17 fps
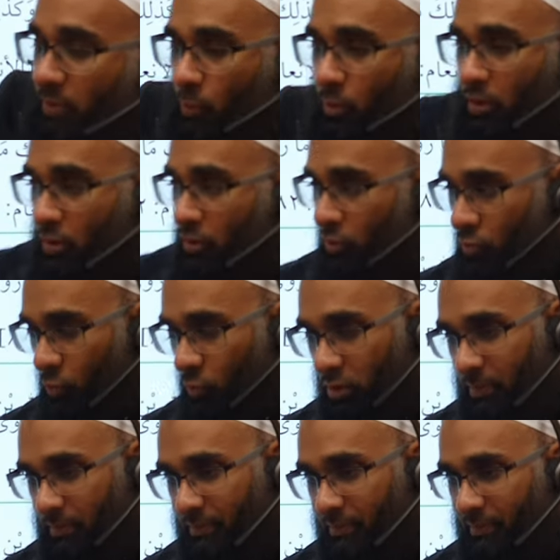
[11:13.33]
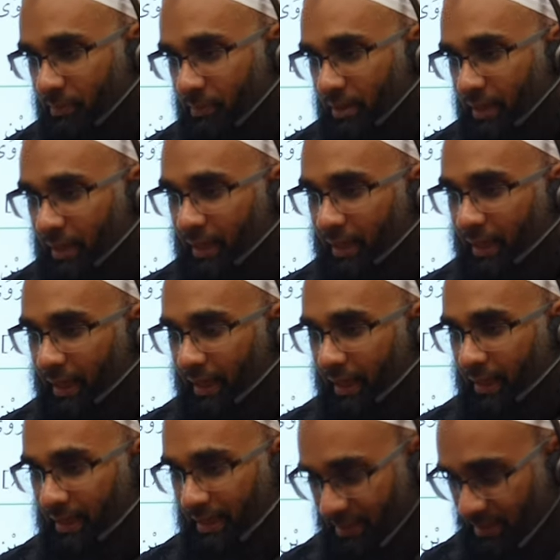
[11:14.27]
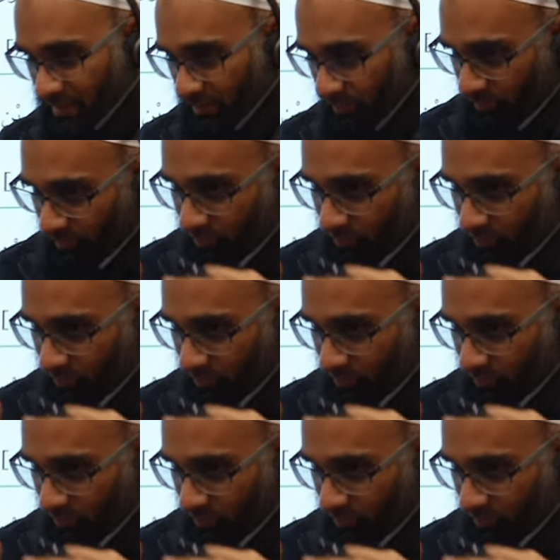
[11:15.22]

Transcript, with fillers: the word dhulm is